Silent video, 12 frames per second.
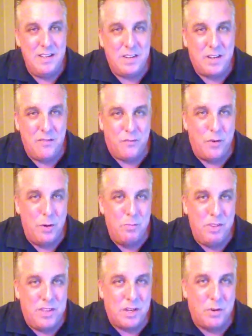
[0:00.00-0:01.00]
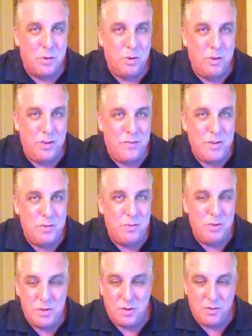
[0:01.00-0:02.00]
Confirm with the girl if
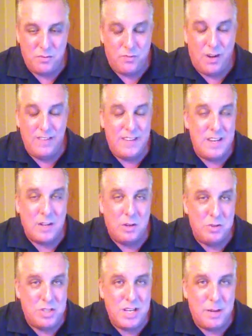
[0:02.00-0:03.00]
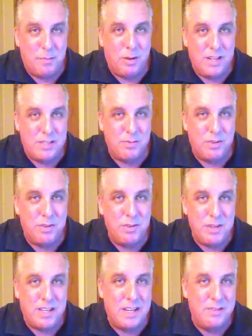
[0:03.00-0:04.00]
you finally negotiate a price with her,
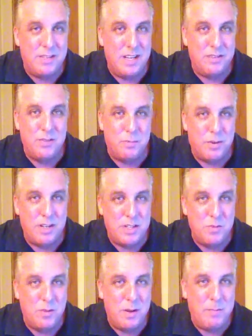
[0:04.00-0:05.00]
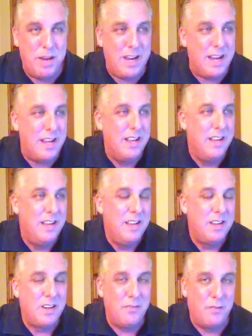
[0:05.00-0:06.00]
you get her down to a price you want to pay.
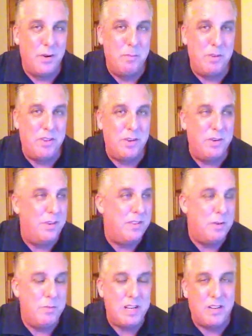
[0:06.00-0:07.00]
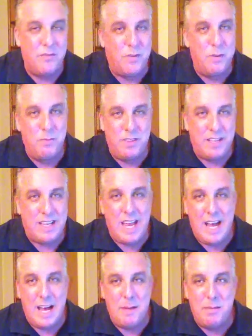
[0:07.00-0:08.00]
Confirm with her, then reconfirm with the
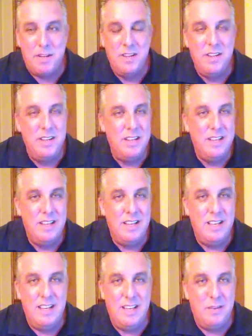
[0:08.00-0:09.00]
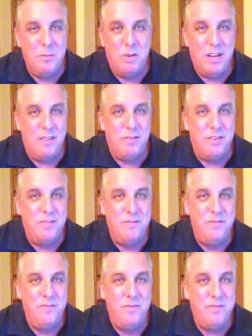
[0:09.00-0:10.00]
cab and whatever,
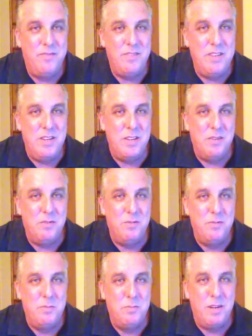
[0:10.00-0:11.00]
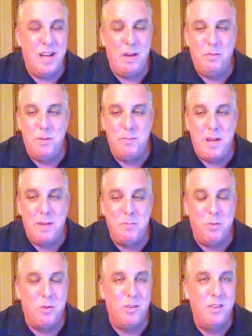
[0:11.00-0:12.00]
you know, but I wouldn't pay
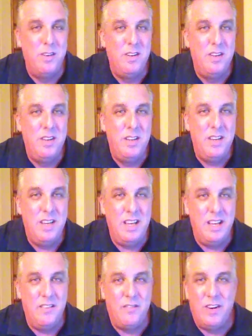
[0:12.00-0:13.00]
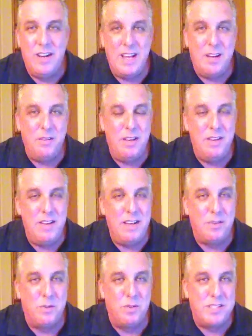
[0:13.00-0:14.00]
more. And find out, and
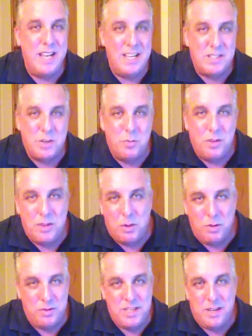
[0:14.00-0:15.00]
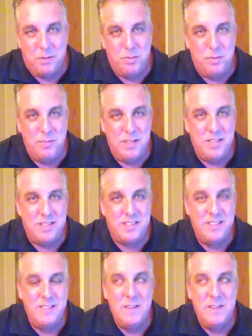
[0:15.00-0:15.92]
of course ask her what the hotel room is.